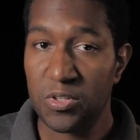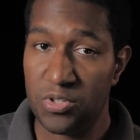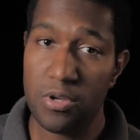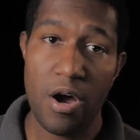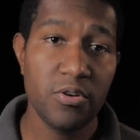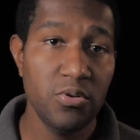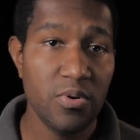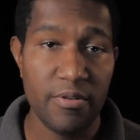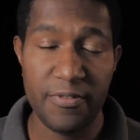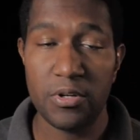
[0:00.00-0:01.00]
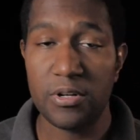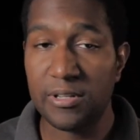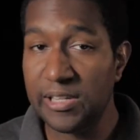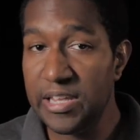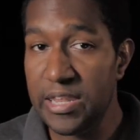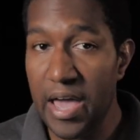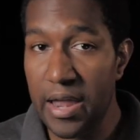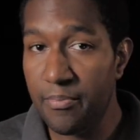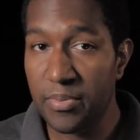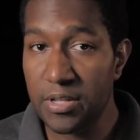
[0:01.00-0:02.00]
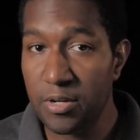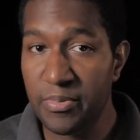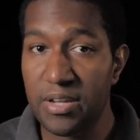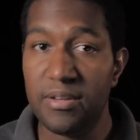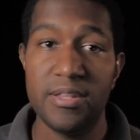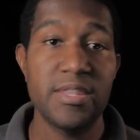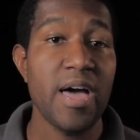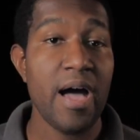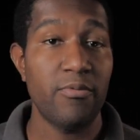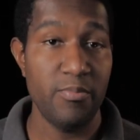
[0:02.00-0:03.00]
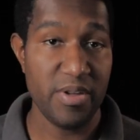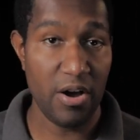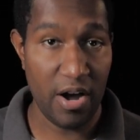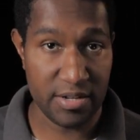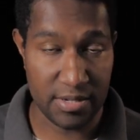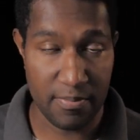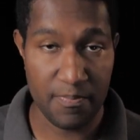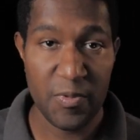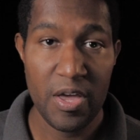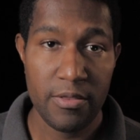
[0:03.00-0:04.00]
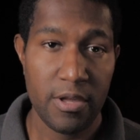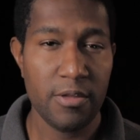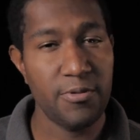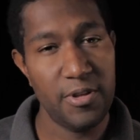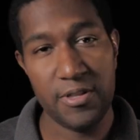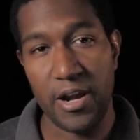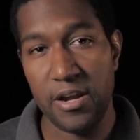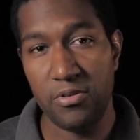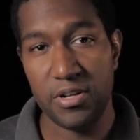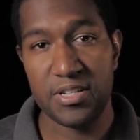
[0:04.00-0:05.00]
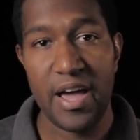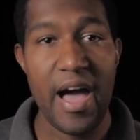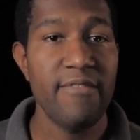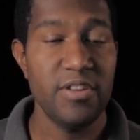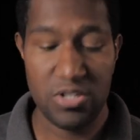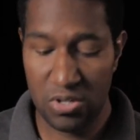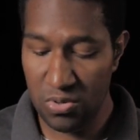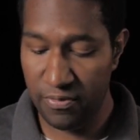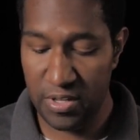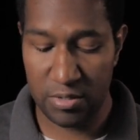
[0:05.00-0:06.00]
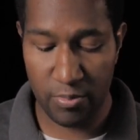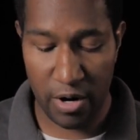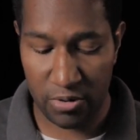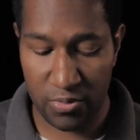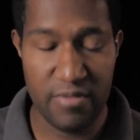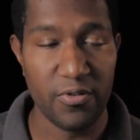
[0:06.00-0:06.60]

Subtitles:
So Yongnuo, if you could clean that up a little bit, that would be awesome. The other thing that I noticed, having two of these Mark III